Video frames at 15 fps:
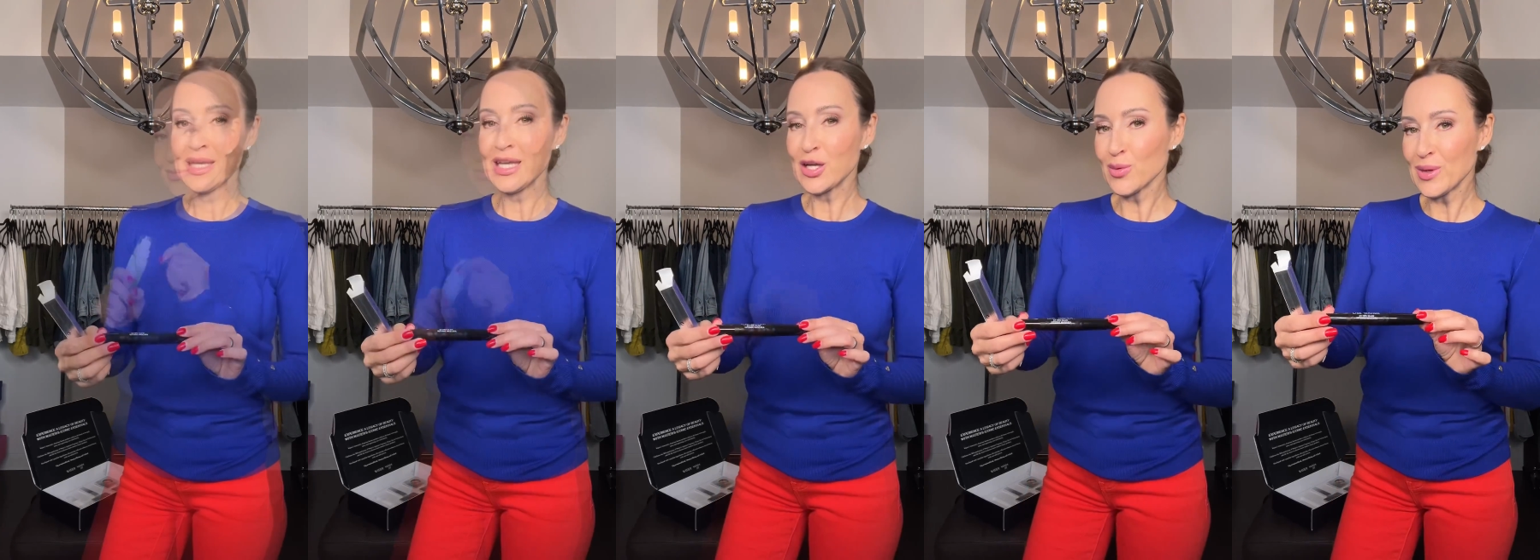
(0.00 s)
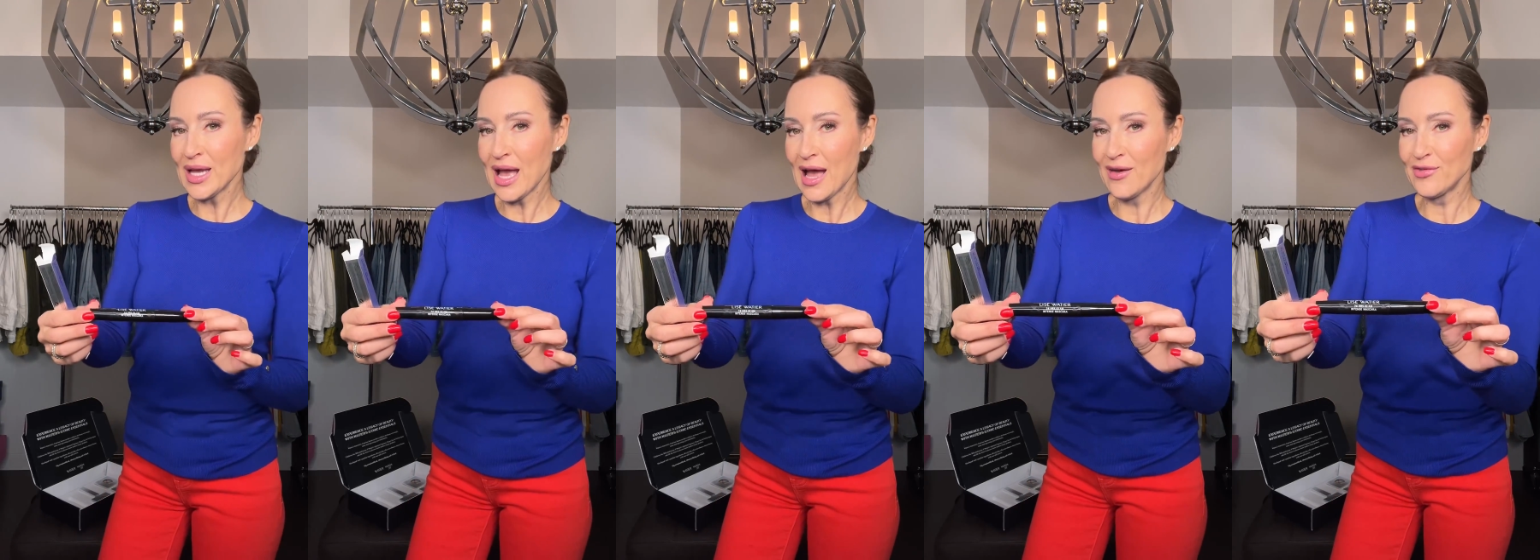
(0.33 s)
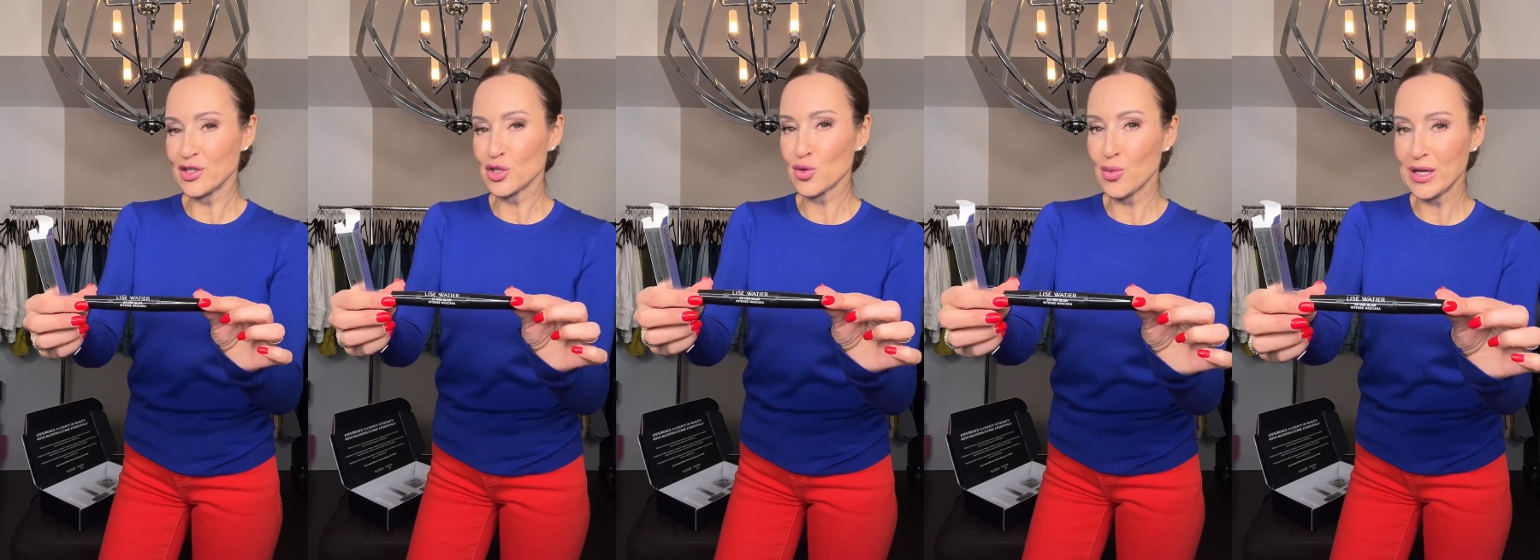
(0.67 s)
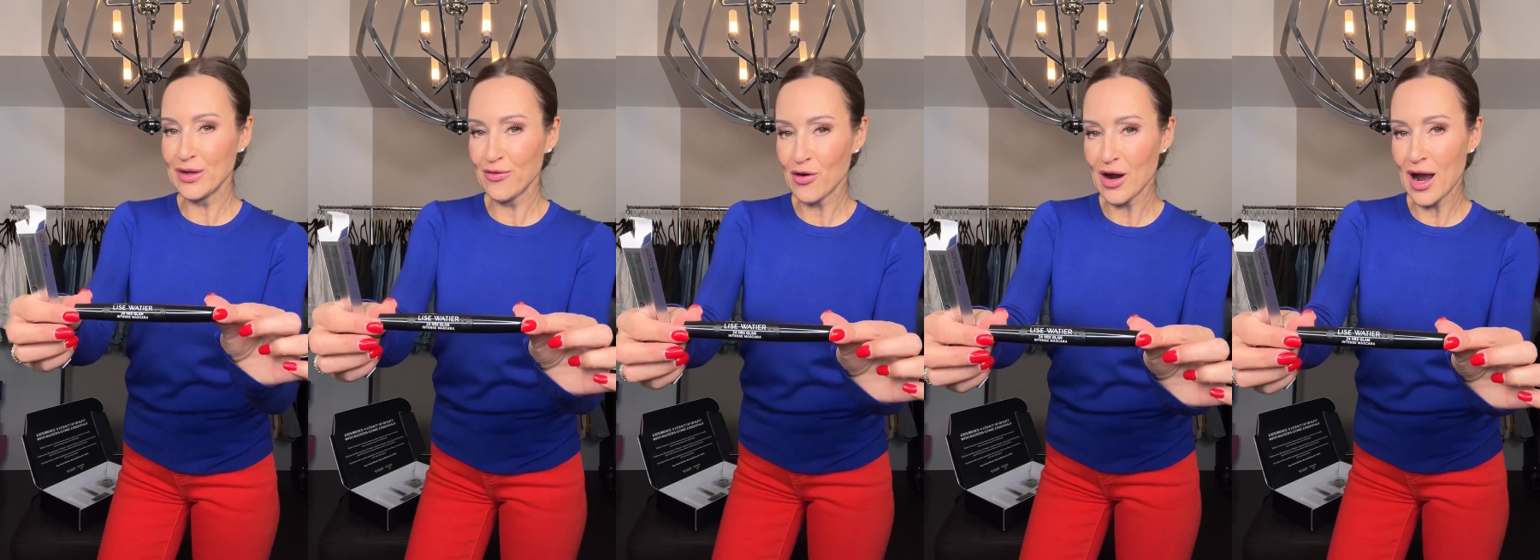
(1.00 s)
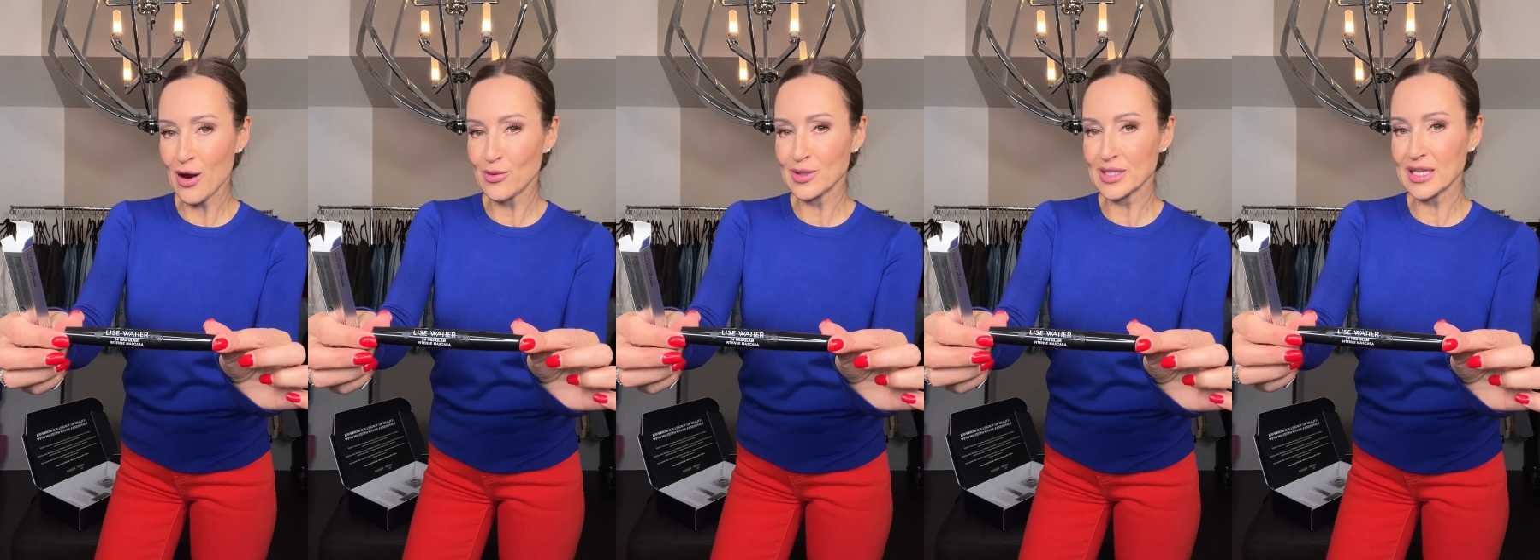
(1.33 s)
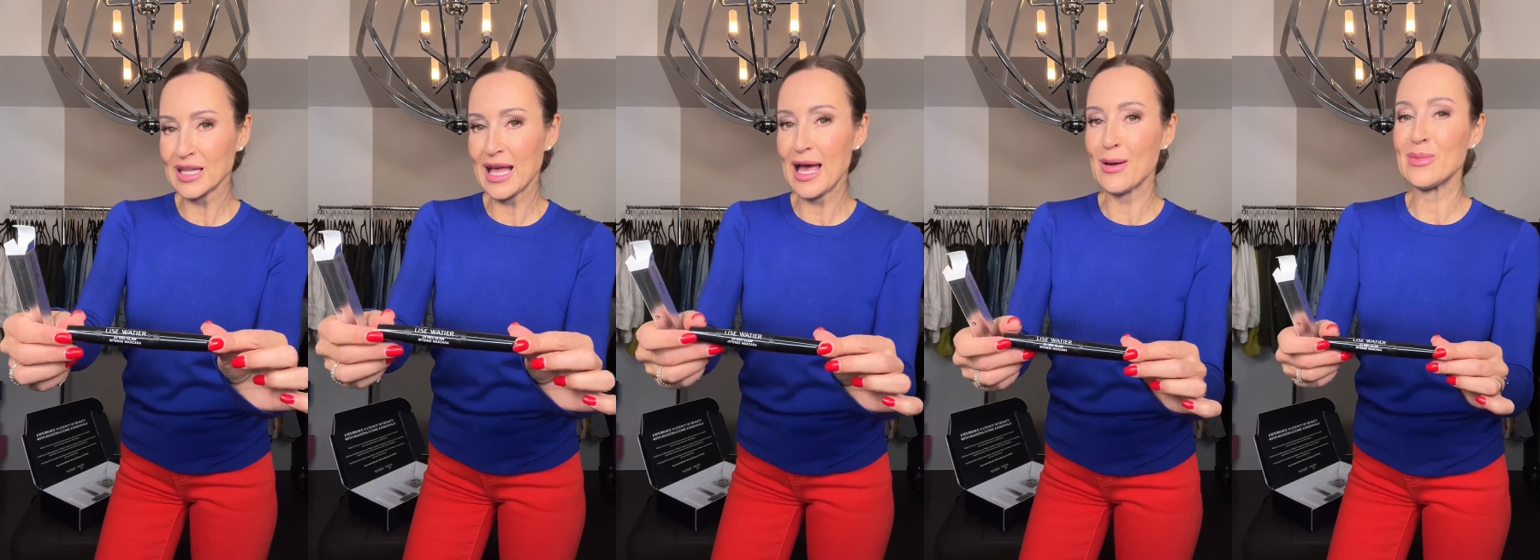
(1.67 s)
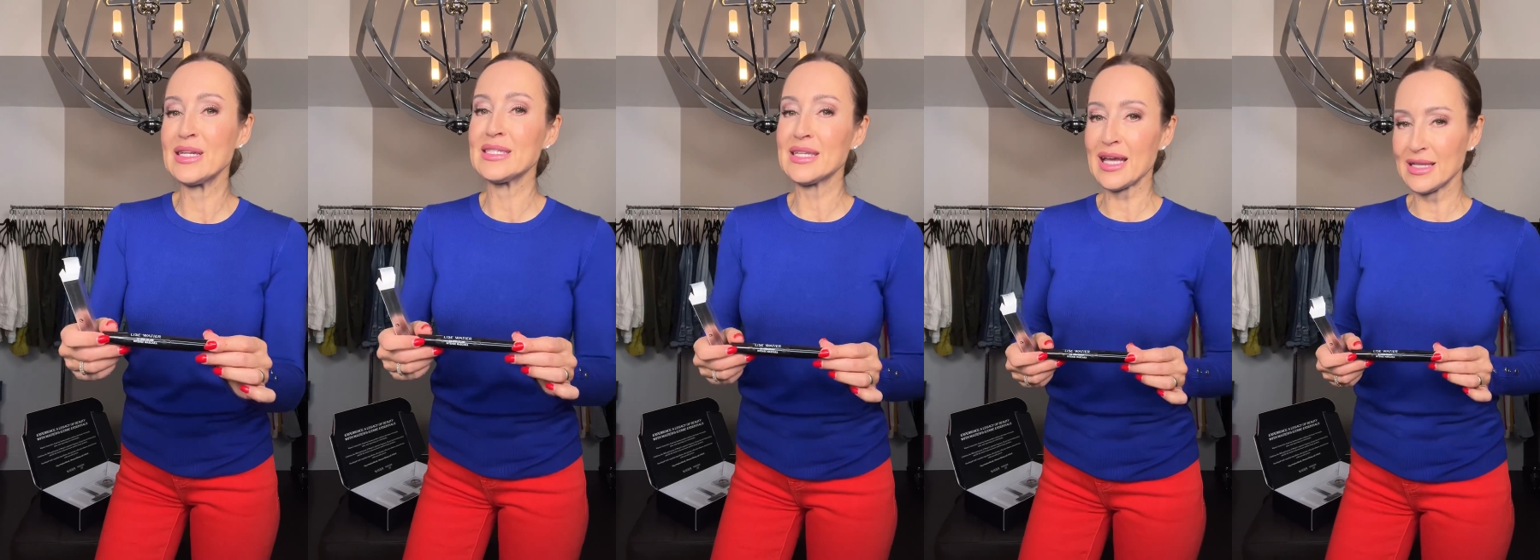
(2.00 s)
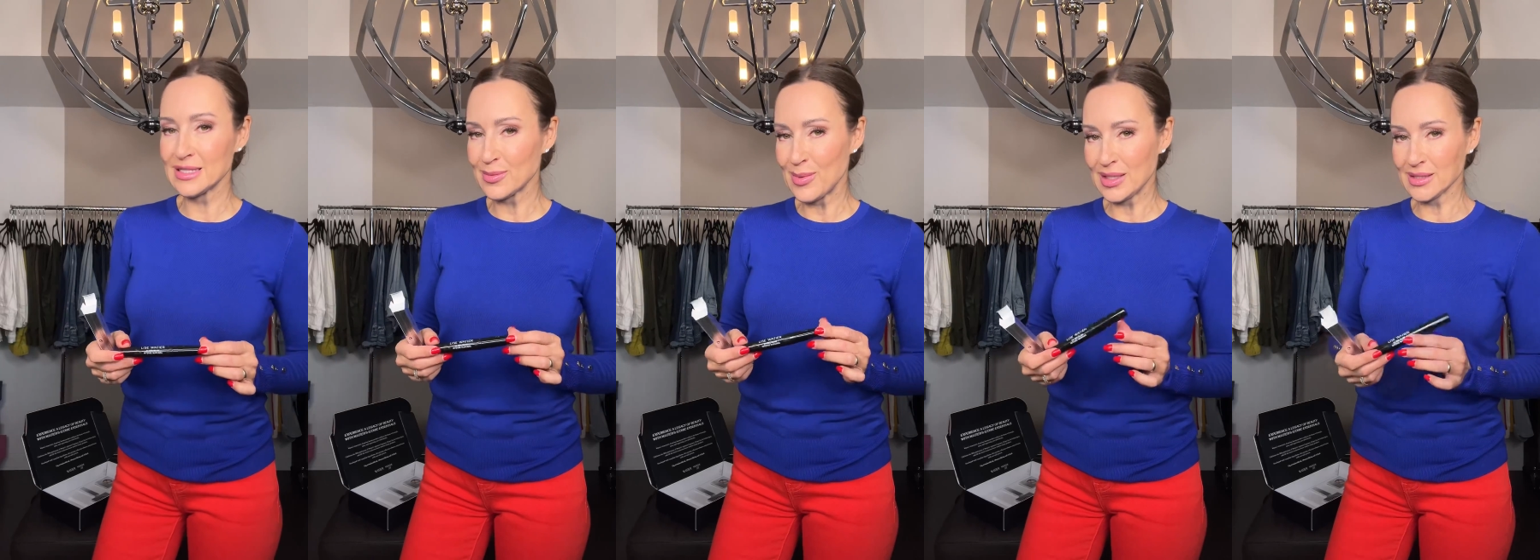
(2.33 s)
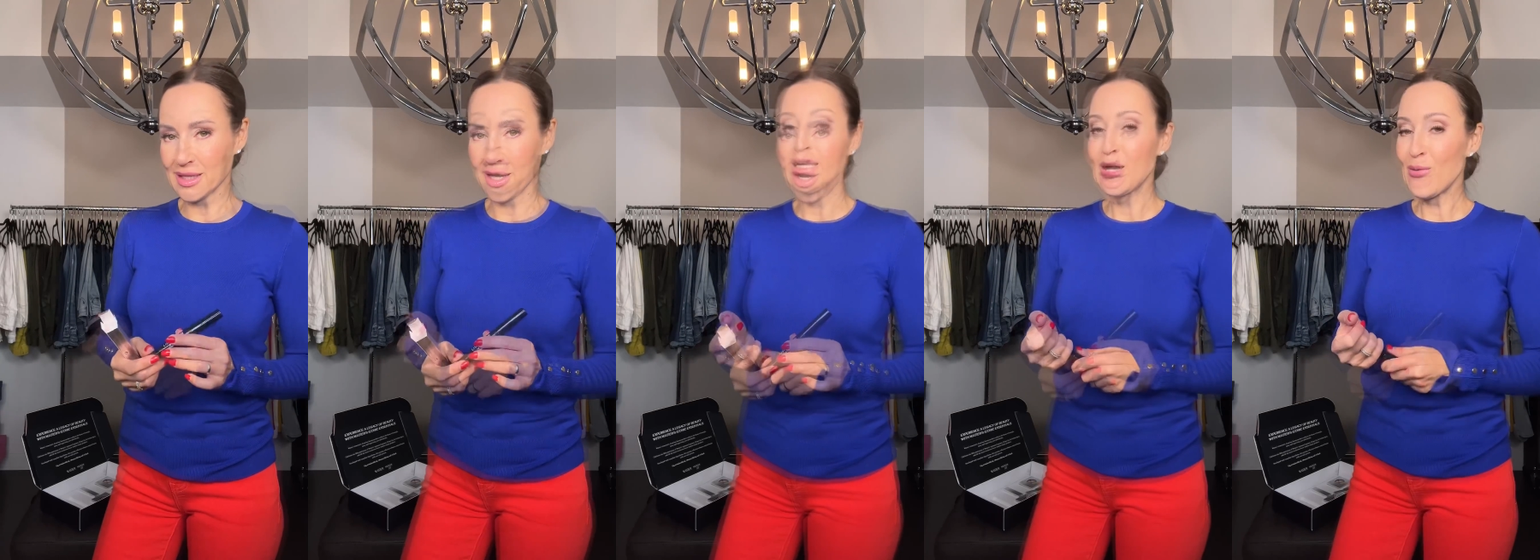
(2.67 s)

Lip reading: Here we have their 24 Hours Glam Intense Mascara.